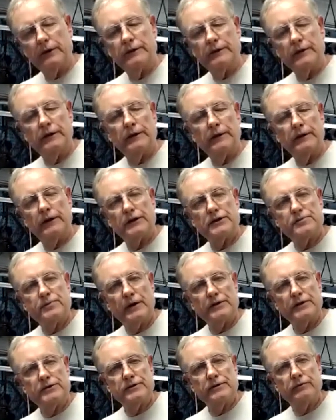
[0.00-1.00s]
the
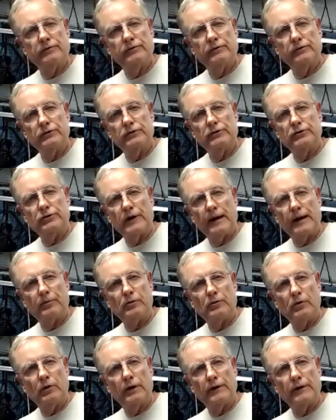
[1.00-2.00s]
inexpensive
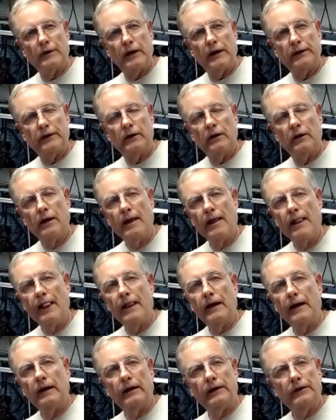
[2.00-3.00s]
drop cloth on there.
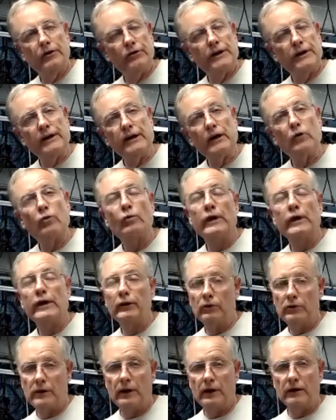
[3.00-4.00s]
You can get a
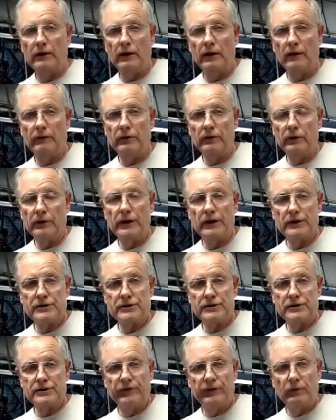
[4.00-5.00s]
real car cover, a
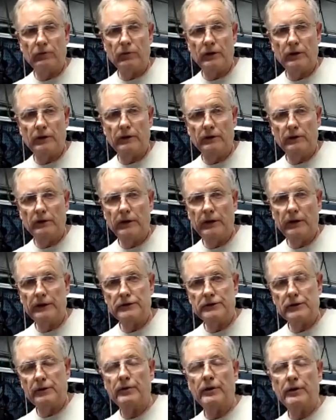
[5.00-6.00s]
custom fit one. And
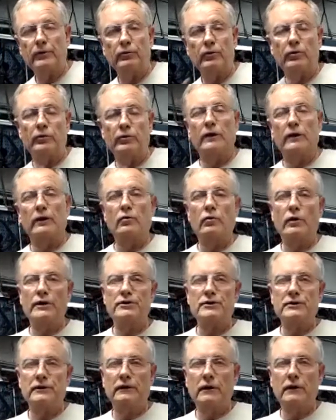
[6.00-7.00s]
somebody wrote in a
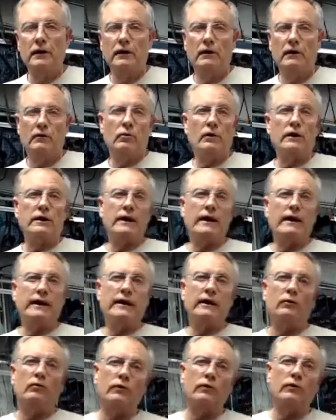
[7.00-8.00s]
question, where can I
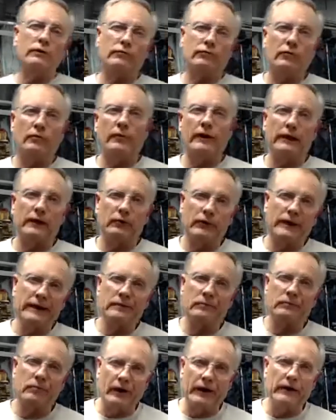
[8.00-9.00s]
get one for my
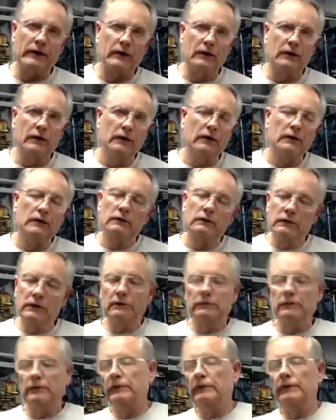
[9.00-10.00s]
Greenbrier?
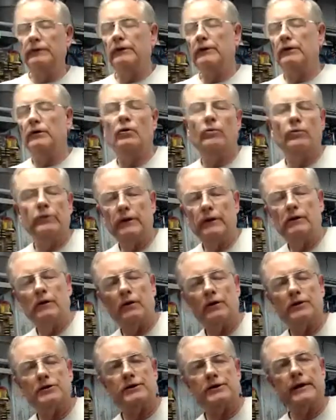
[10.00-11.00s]
Well, go in the
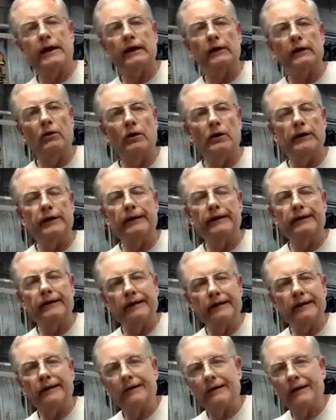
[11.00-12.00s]
Clark's catalog in the
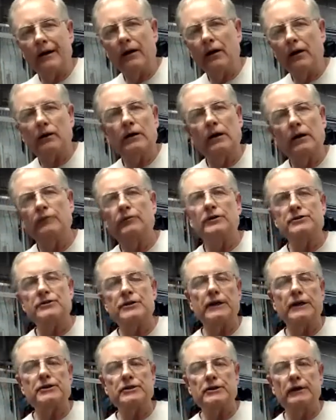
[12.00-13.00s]
car cover
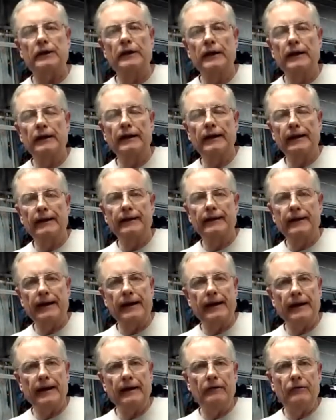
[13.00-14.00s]
section, and they
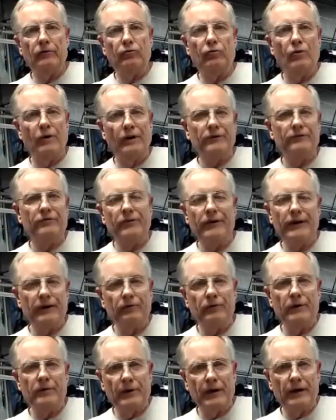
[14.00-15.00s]
have one for
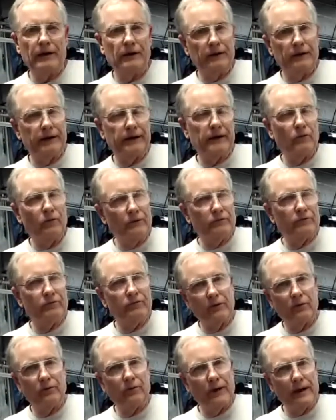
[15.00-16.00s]
every model. They got one
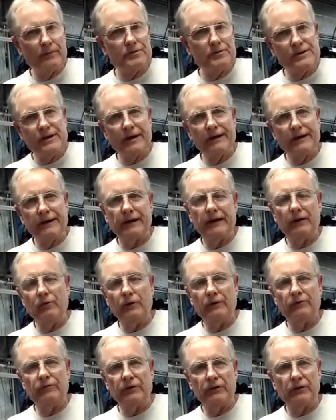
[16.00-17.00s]
for Rampside, they got
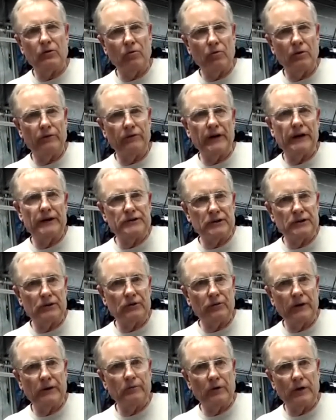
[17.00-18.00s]
one for the Corvans and
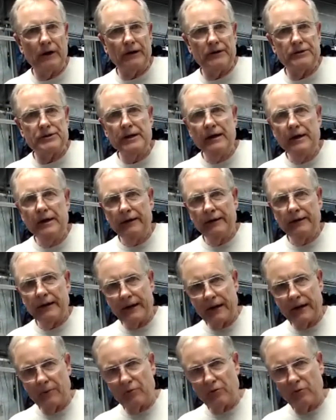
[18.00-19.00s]
Greenbriers, they
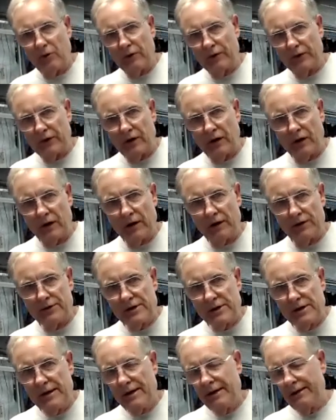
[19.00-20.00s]
got them for all the cars.
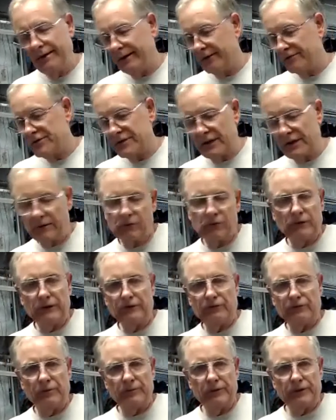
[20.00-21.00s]
They have several
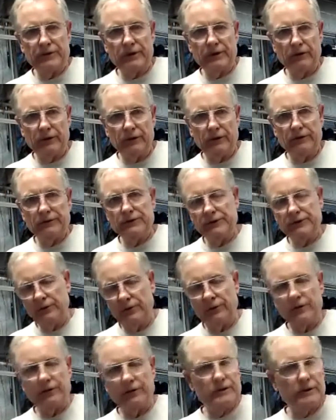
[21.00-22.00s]
different materials. You
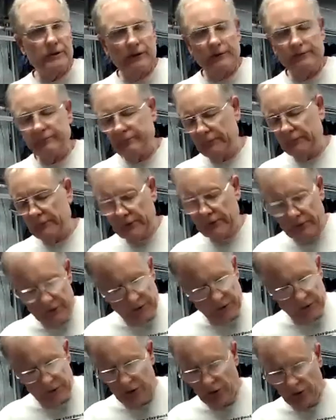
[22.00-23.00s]
know, there's a
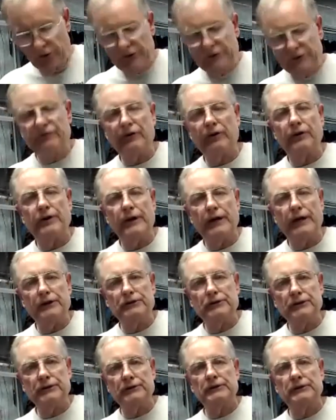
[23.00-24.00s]
huge
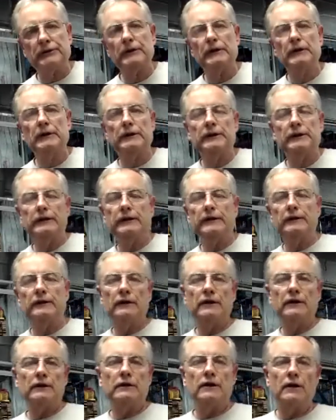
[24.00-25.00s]
variations in
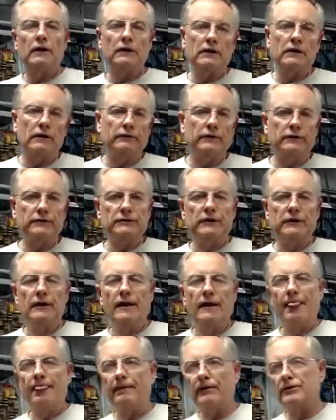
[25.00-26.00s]
uh, car covers.
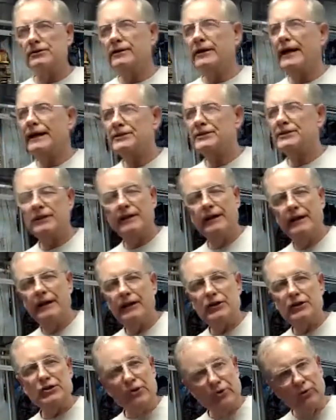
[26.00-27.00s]
There's lots of
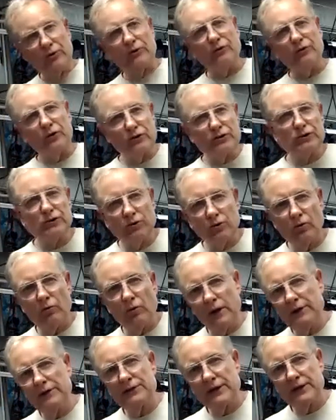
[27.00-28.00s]
universal
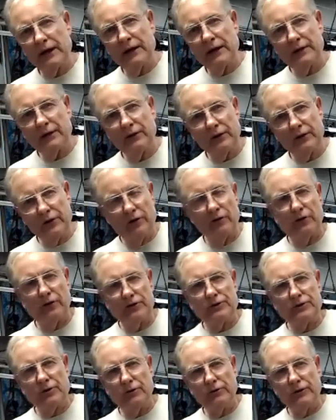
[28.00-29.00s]
ones out there.
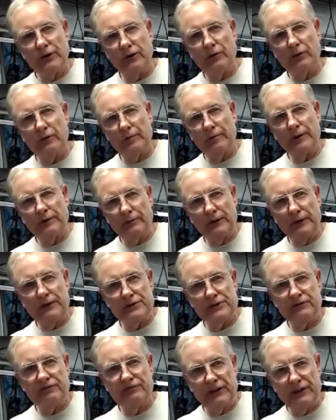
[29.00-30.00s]
Universal, you know, it
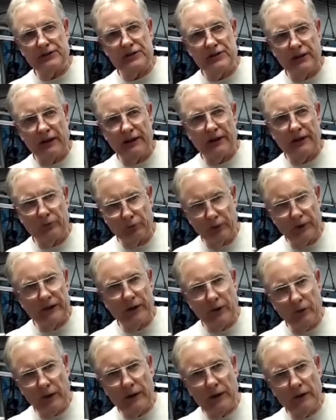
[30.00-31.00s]
means fits nothing
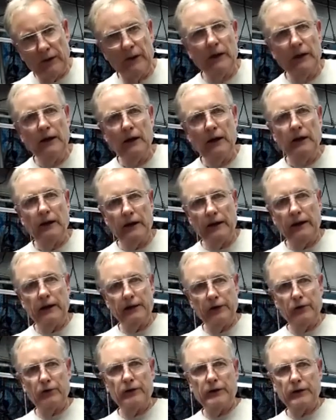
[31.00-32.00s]
really well
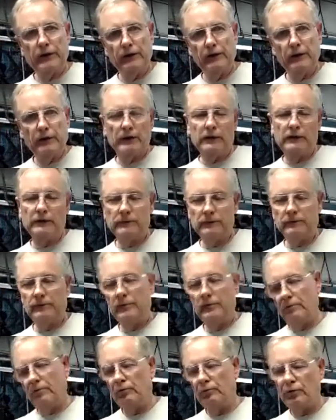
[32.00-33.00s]
and you can uh,
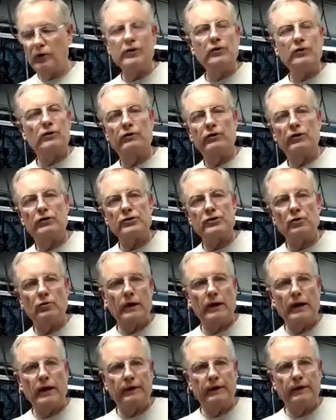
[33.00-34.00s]
put a universal
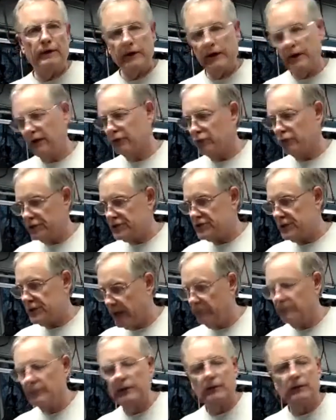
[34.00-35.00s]
one on there. It'll do its
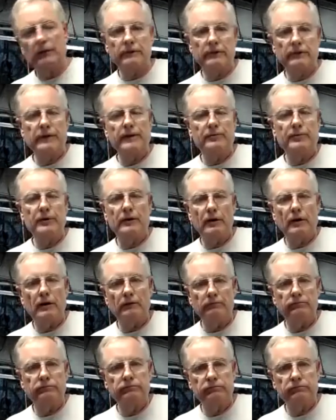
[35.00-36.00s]
job. It'll keep the
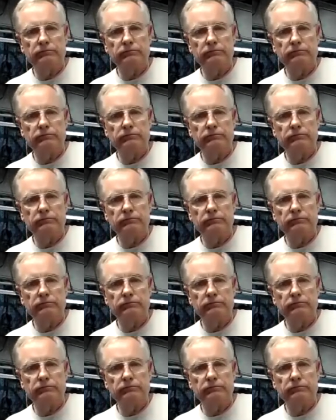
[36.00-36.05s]
car,